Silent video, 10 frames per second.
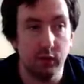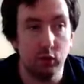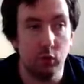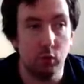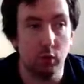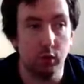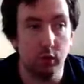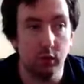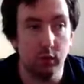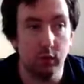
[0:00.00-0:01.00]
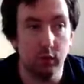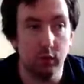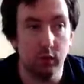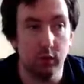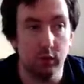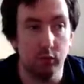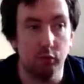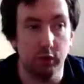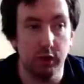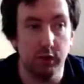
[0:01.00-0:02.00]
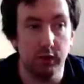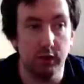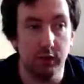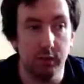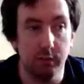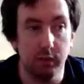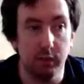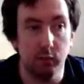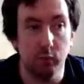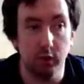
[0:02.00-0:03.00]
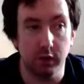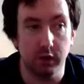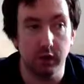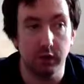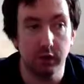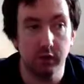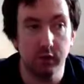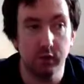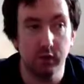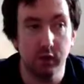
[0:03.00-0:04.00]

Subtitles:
towards the trader at the same time while you're killing the Zeds,